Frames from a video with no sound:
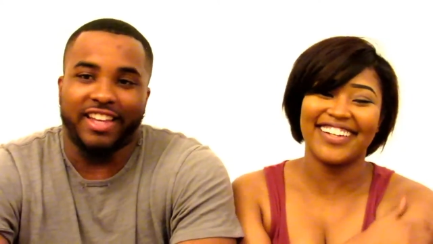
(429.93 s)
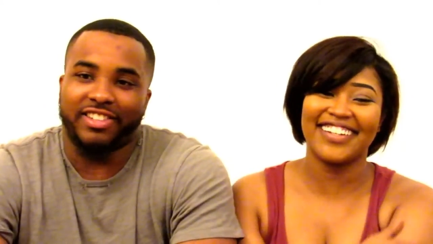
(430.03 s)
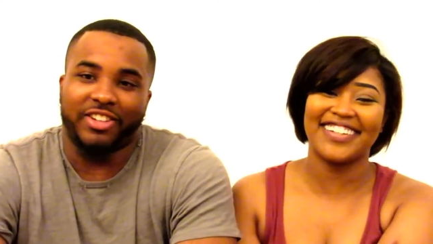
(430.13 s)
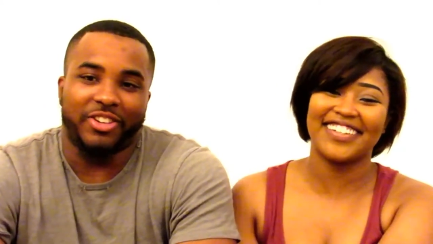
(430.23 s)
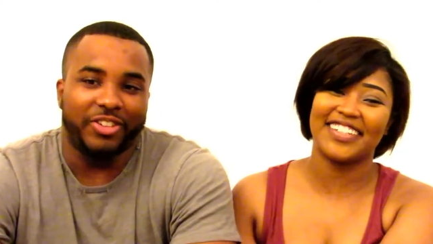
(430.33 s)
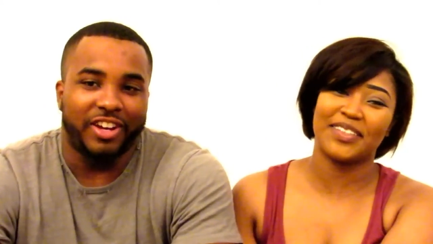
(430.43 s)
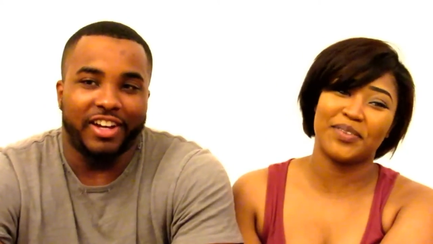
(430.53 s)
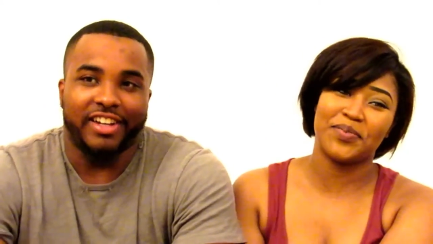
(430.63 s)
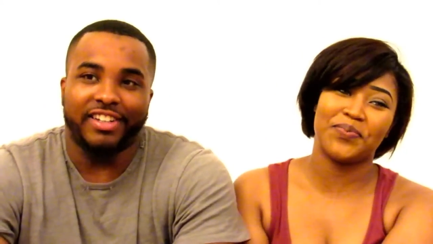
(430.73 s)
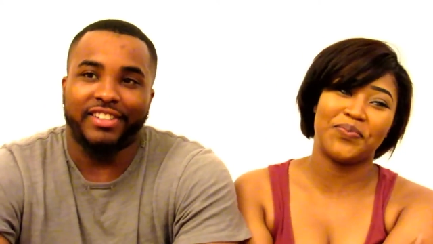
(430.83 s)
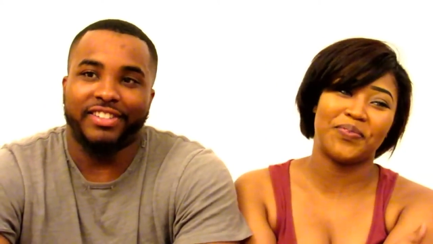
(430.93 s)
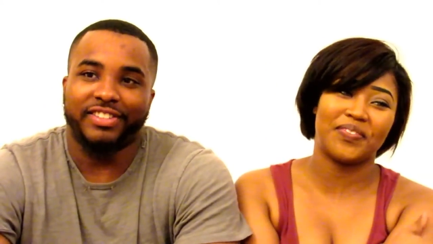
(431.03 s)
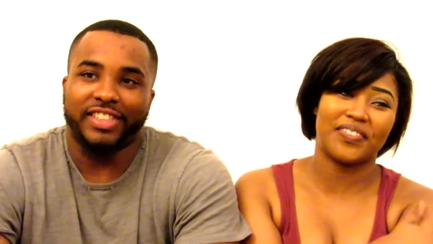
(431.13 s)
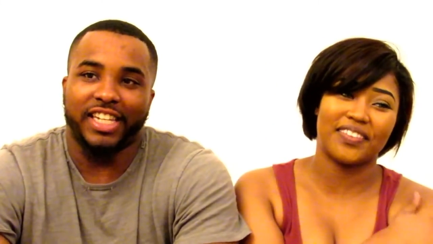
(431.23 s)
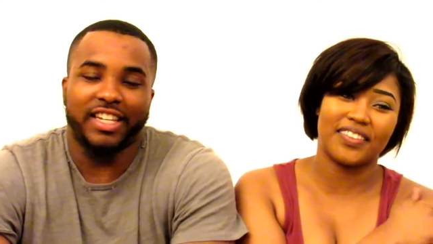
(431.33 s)
Speaker 1: so uh,
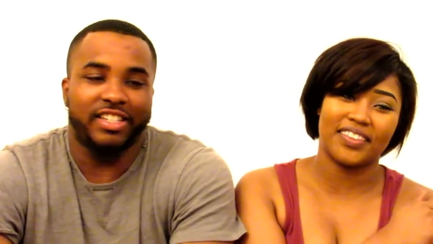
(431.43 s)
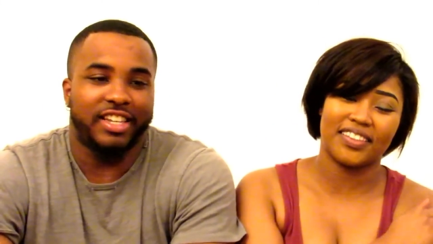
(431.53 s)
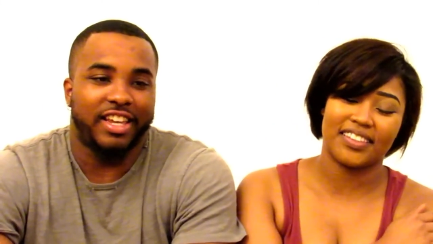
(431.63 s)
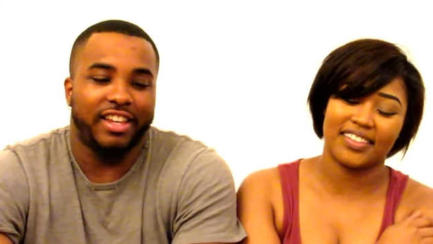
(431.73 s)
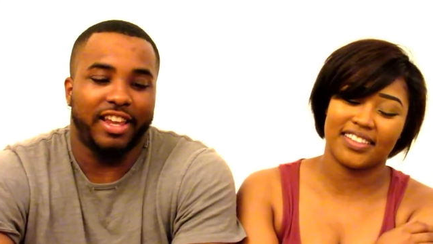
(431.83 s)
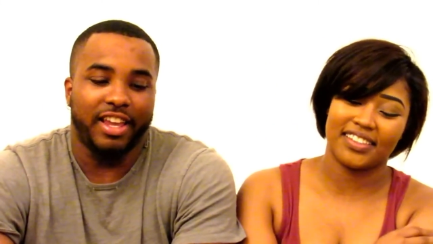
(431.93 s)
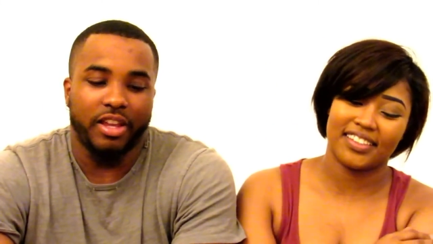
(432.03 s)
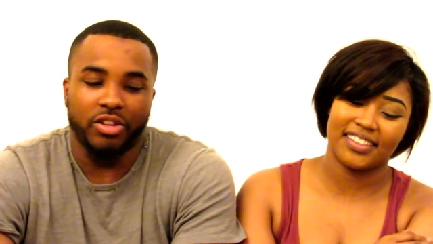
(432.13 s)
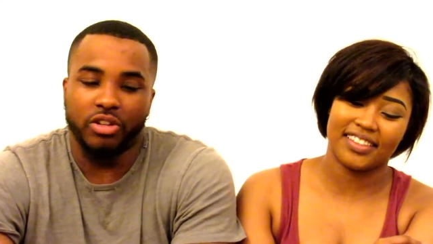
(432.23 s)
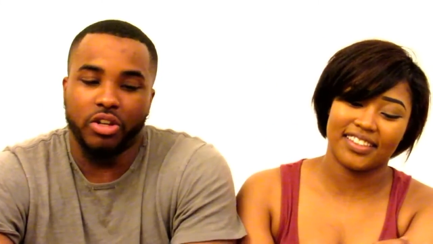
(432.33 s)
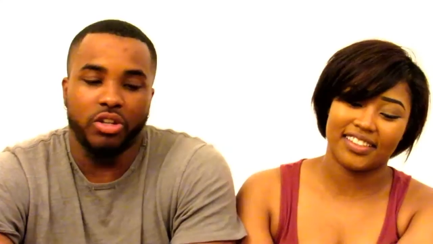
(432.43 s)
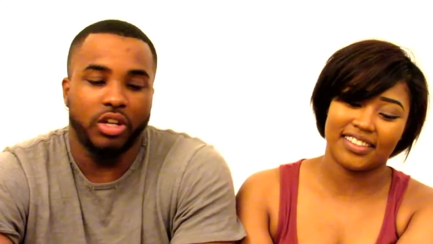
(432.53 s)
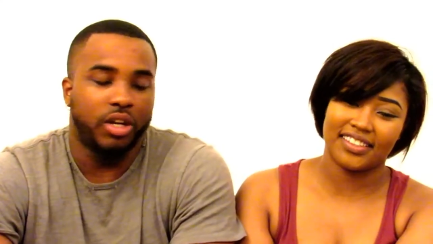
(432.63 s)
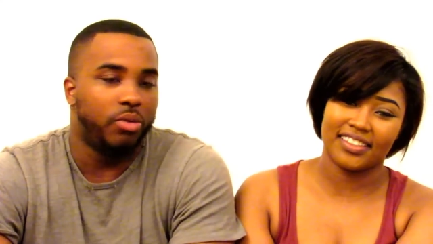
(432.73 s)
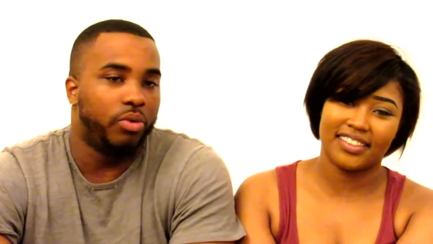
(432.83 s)
he said, yeah, you know,
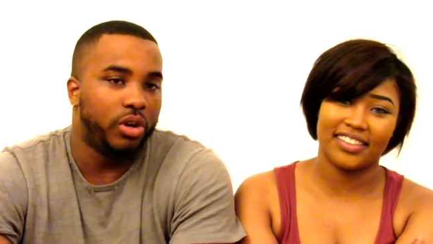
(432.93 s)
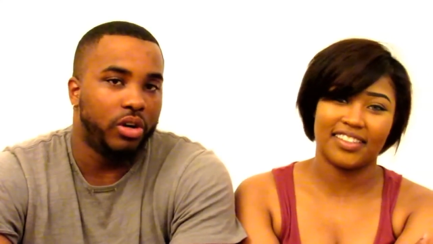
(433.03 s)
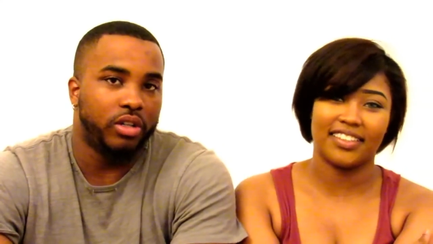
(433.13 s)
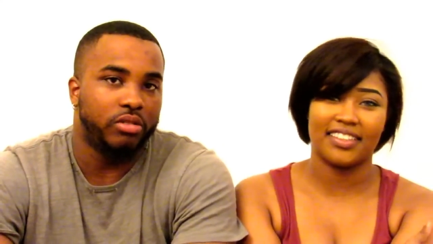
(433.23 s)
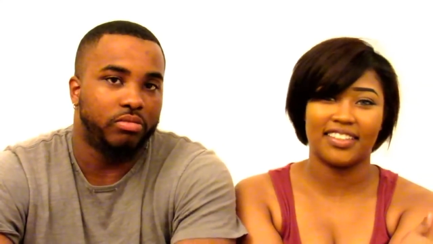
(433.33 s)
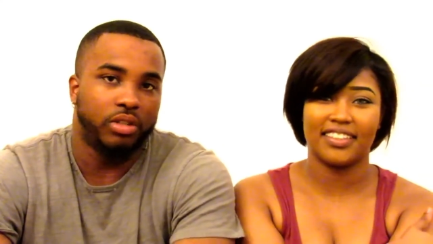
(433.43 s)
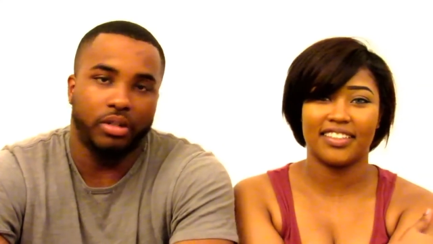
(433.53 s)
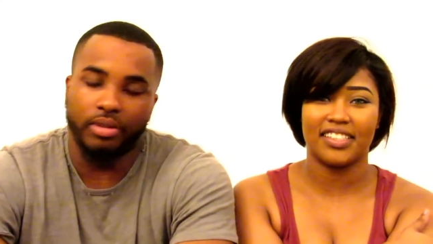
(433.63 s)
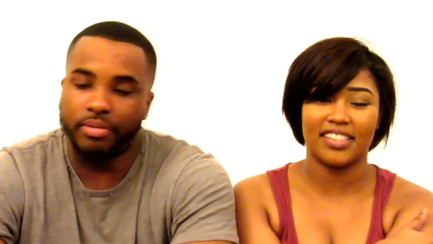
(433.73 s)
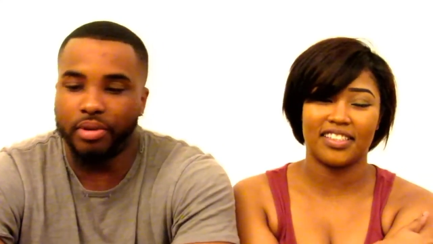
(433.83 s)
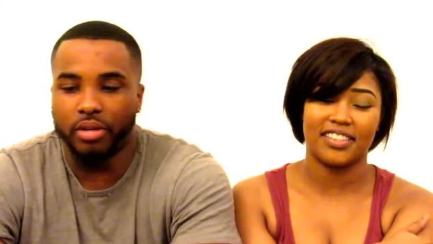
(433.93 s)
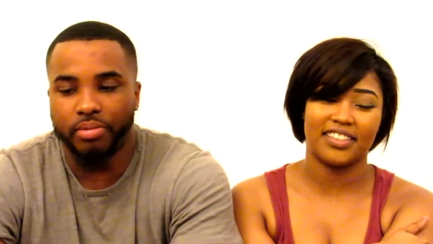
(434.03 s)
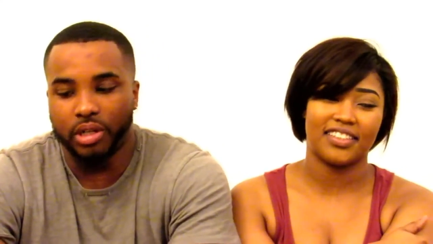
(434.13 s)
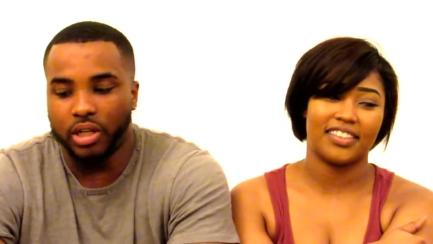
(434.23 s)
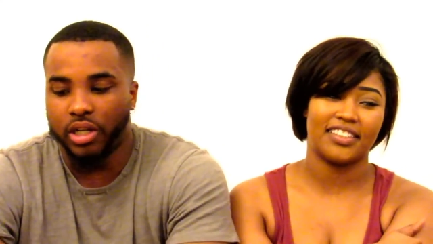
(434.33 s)
you gotta work and blah blah blah
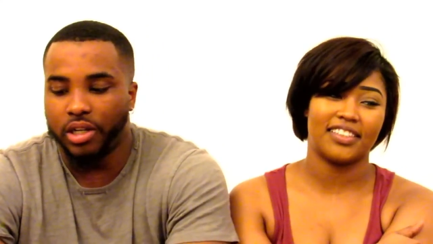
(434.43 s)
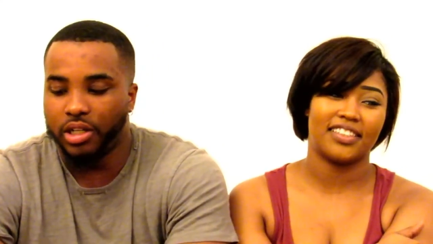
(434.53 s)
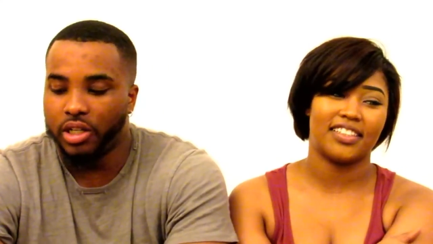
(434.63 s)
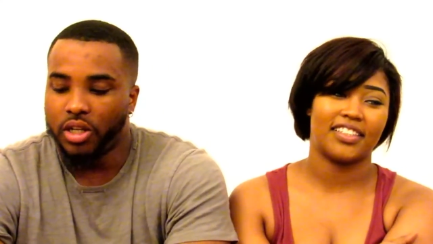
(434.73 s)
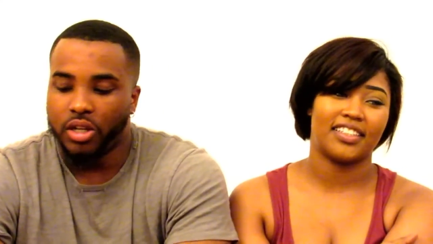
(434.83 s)
blah,